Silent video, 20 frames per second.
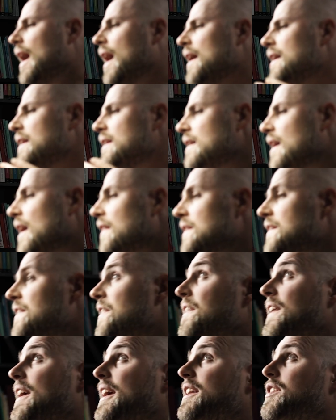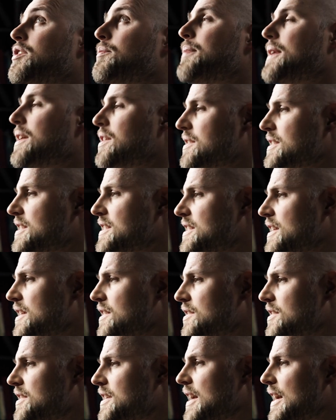Another thing to be
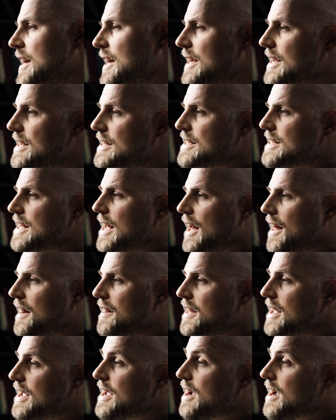considered is the